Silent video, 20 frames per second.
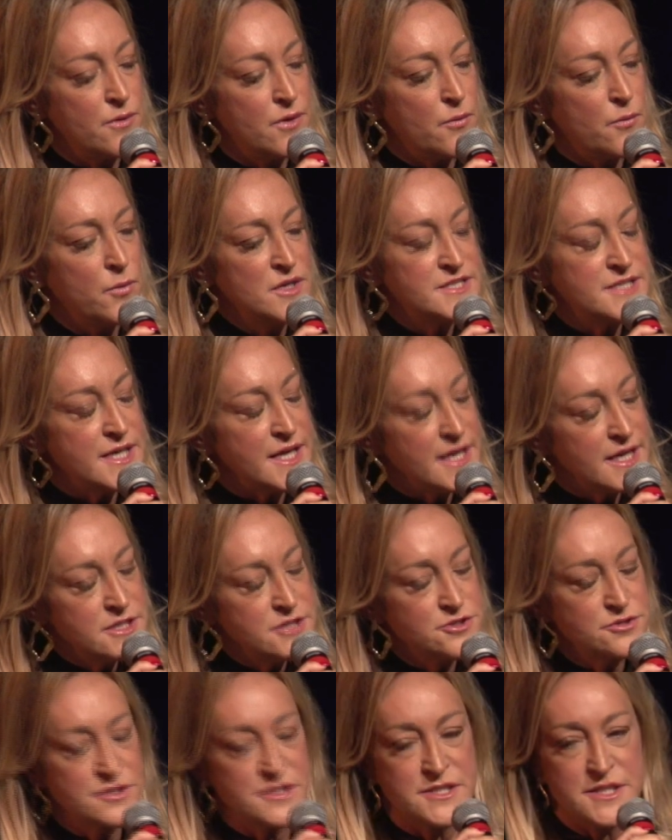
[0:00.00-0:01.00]
what's
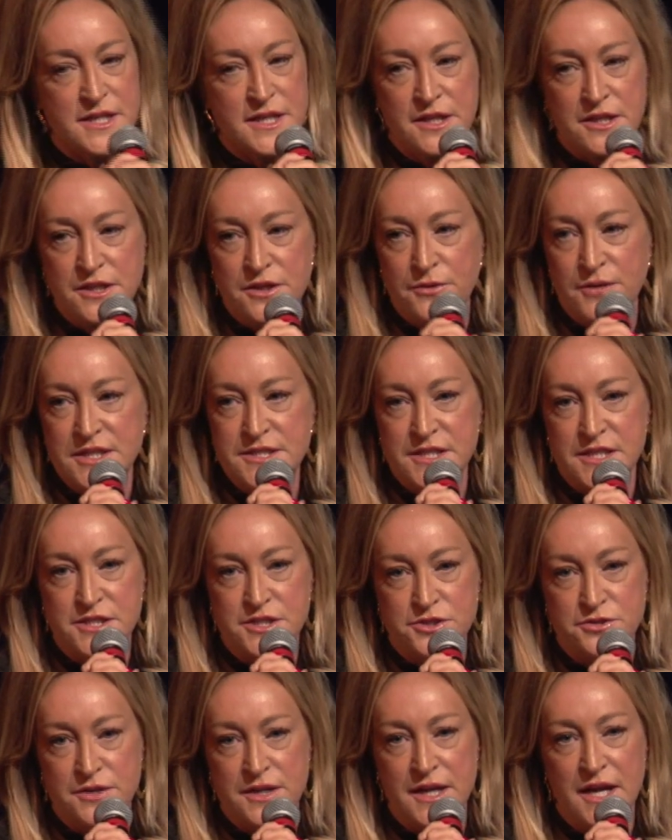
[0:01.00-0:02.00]
interesting in U.S.
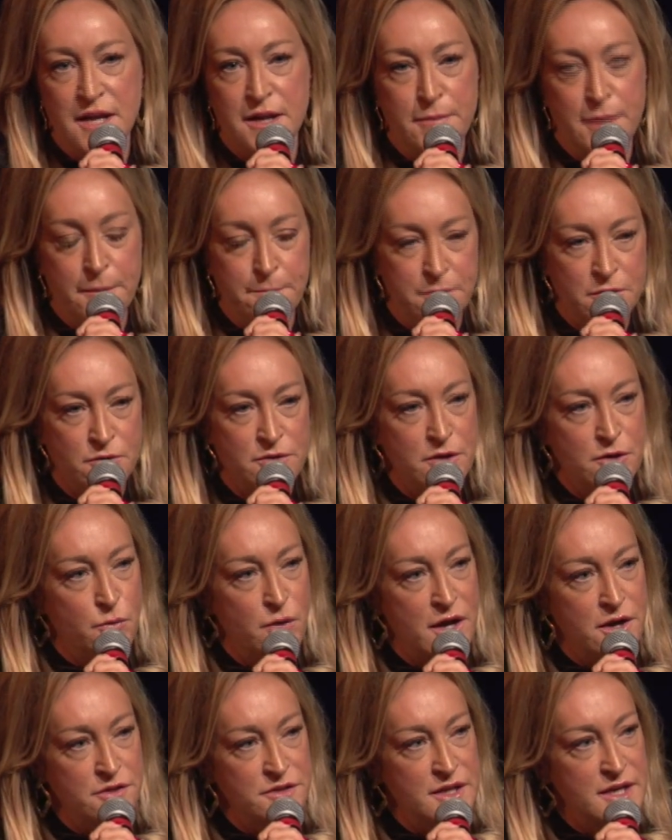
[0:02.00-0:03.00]
history and about building
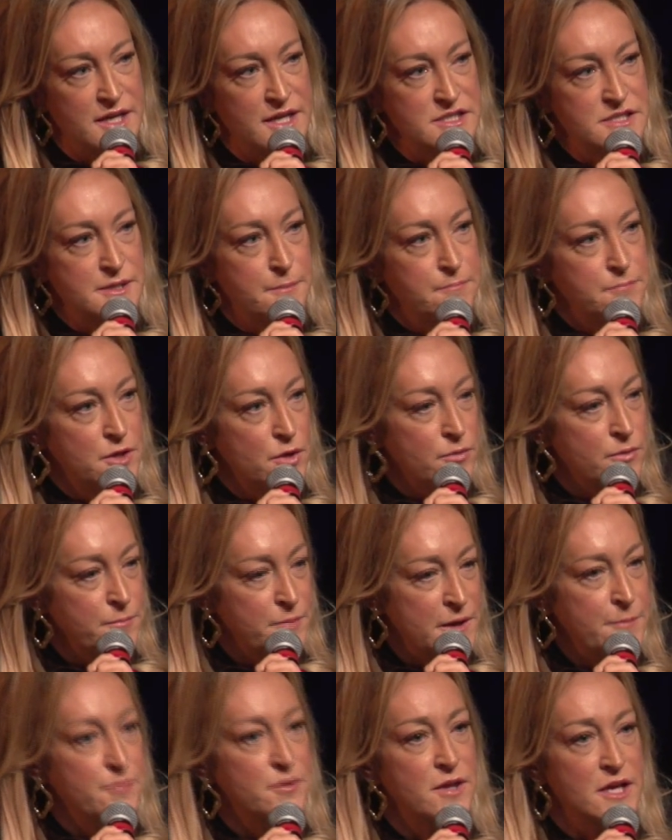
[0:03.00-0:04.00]
wealth is there were
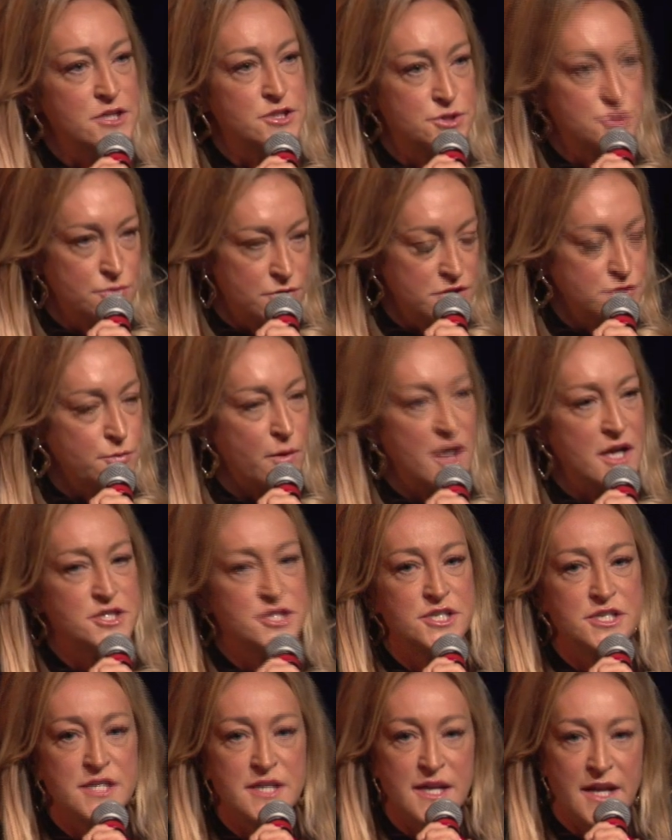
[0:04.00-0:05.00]
people like George
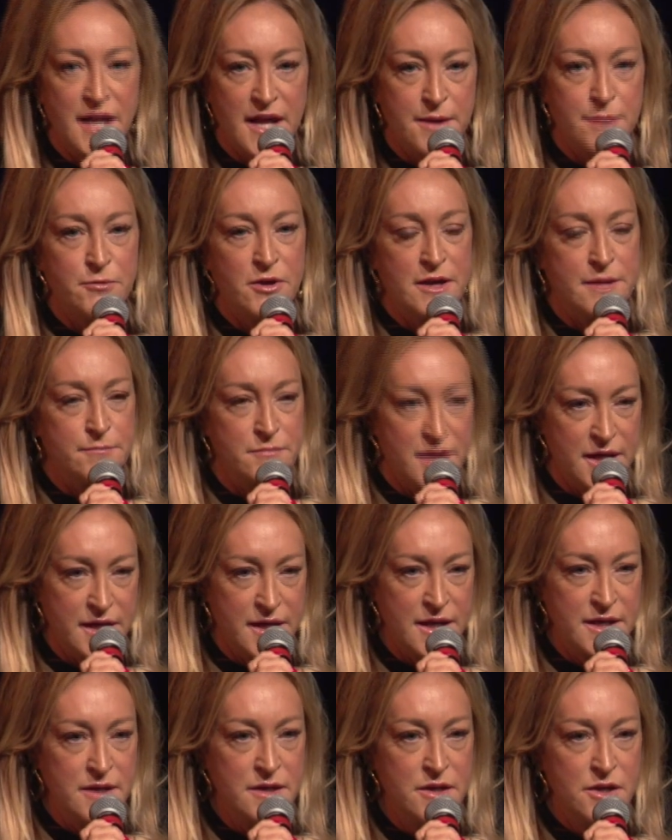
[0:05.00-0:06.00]
Washington and Abraham
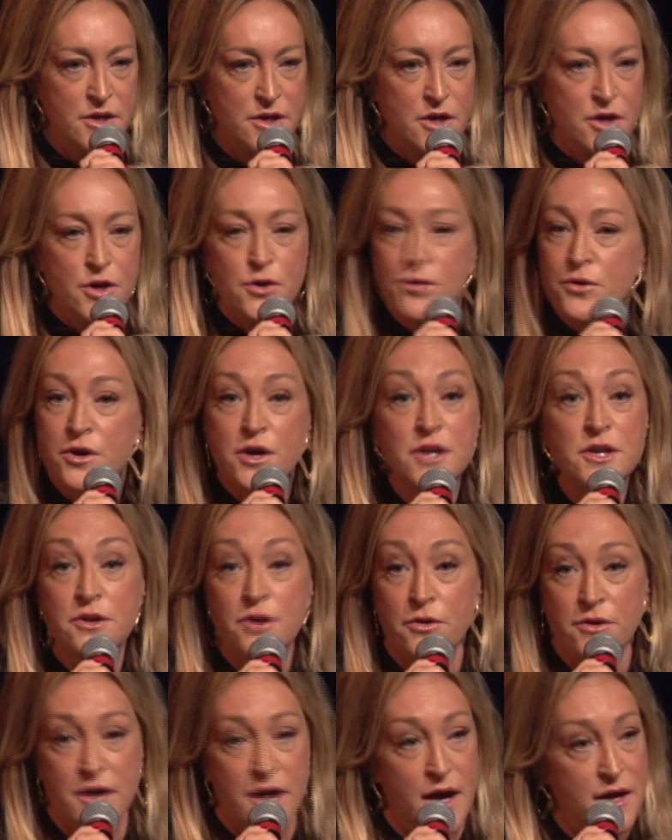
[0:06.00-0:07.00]
Lincoln who couldn't go
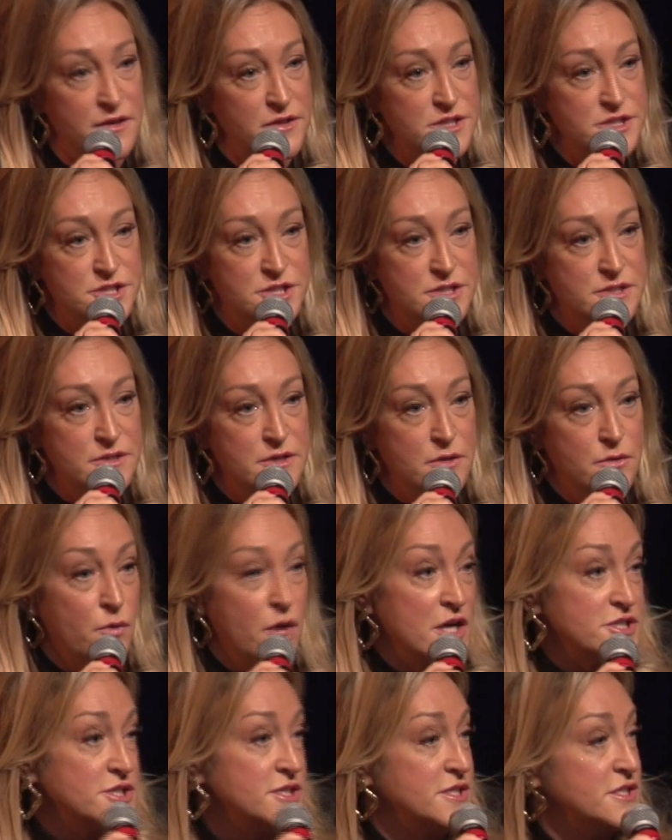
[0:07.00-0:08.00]
to college.
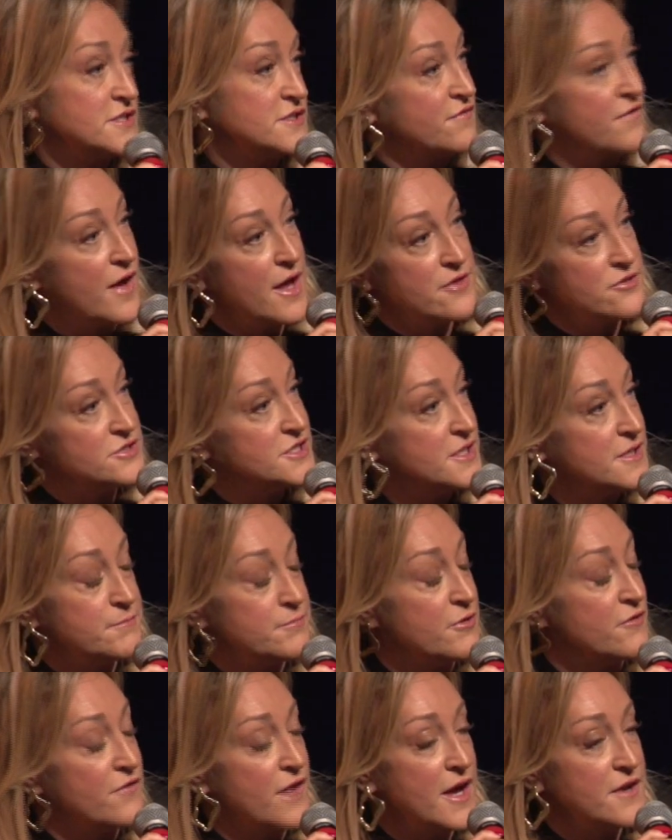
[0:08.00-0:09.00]
Washington's father didn't
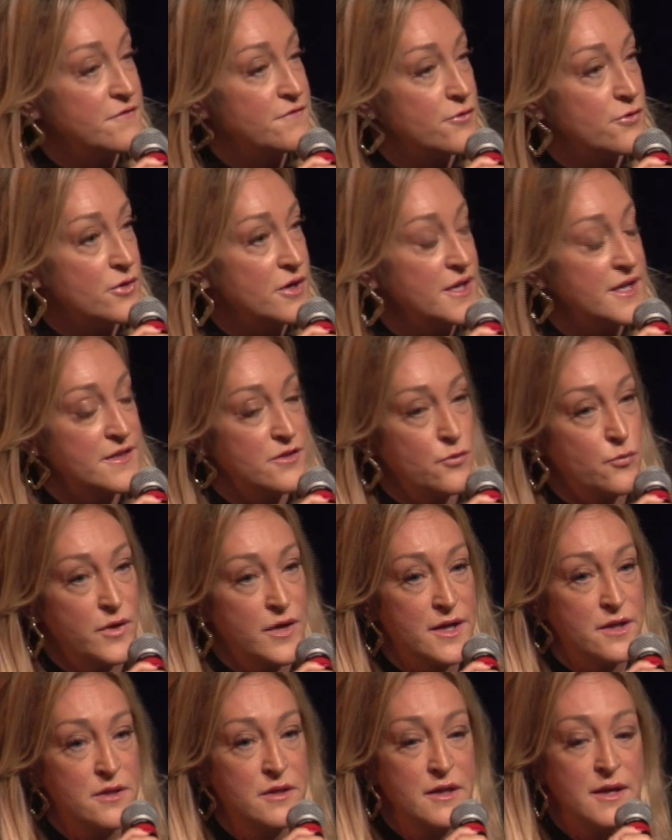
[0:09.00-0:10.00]
provide for it in the
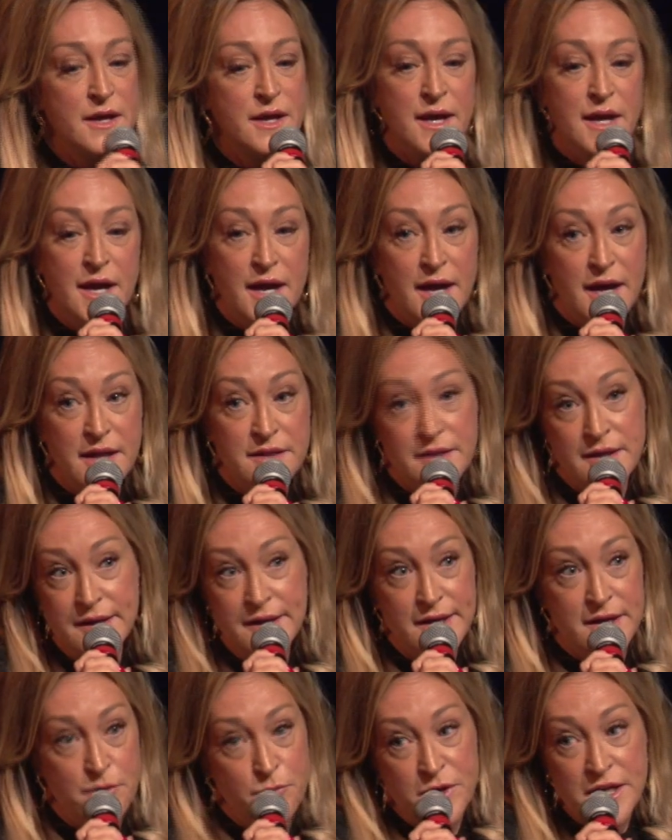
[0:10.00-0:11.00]
will, and
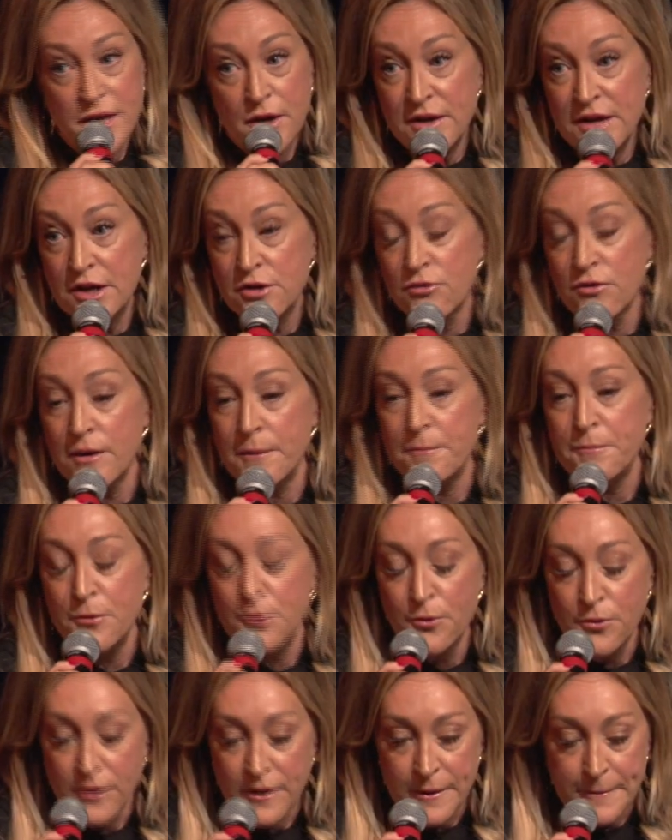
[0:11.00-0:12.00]
Lincoln, we know he grew up
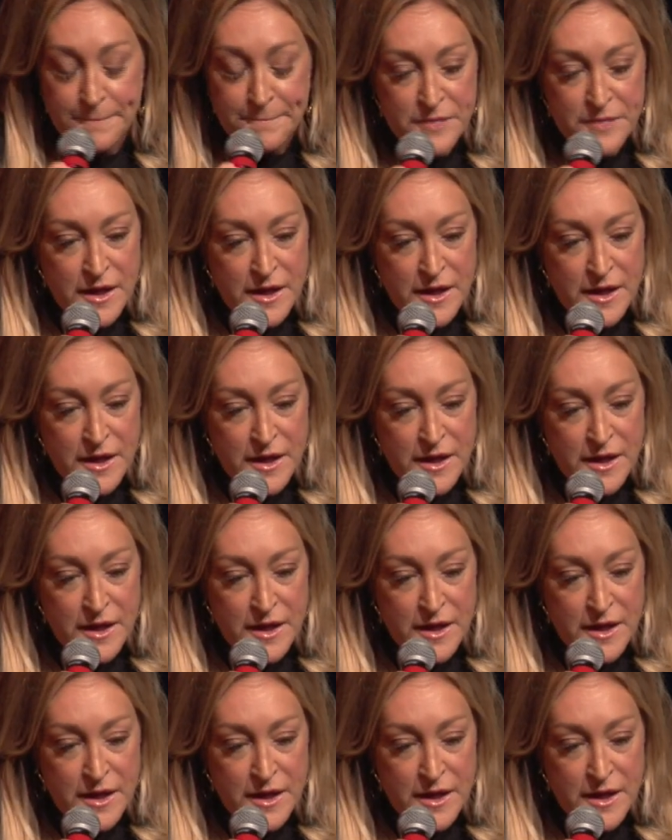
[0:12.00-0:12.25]
poor.